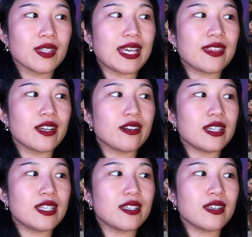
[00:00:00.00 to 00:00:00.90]
Like there
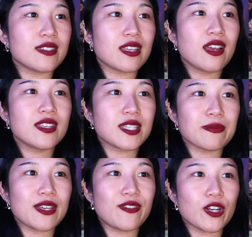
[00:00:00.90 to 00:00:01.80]
is
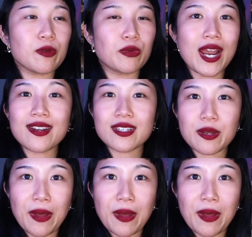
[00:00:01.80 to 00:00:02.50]
something very branded